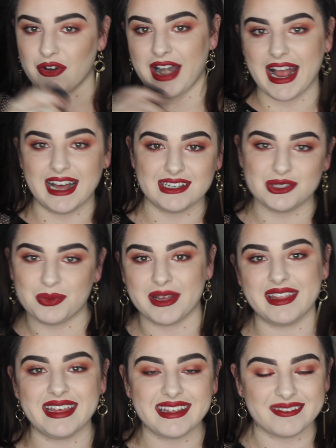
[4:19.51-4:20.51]
around
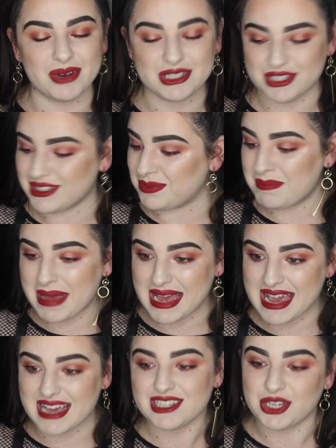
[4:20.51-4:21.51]
with it, which is
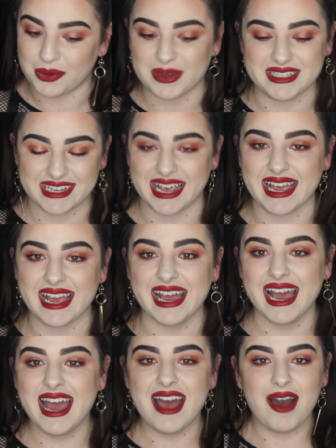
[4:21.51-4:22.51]
me to a T.
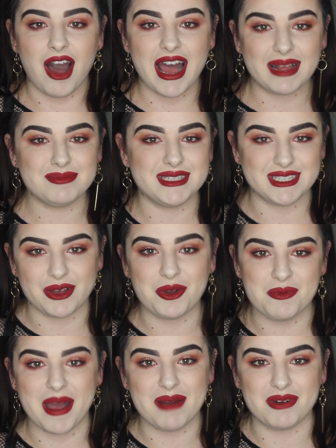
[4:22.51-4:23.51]
I'm
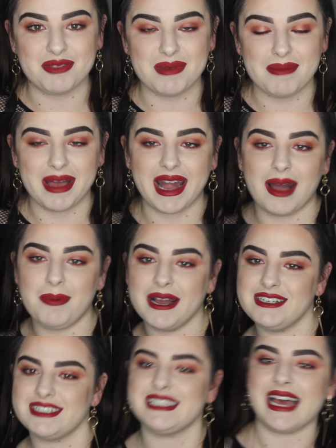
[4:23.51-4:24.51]
so bad with my makeup, I
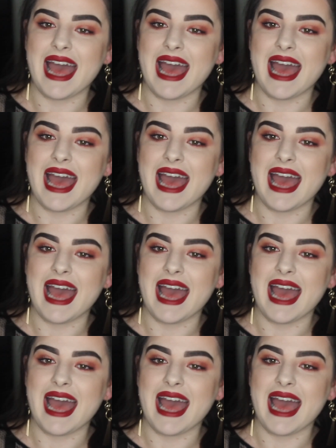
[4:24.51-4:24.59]
just